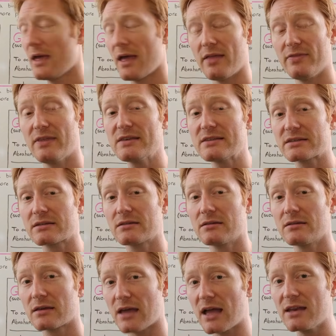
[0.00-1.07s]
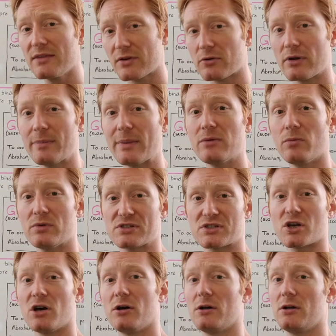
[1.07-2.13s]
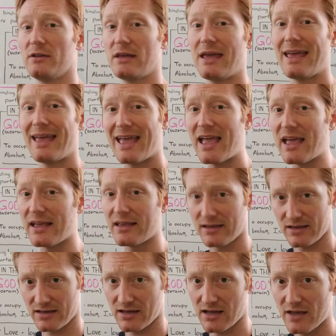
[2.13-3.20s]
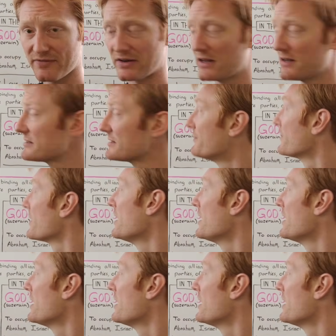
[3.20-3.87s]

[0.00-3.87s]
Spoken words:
And this kind of agreement was called a covenant.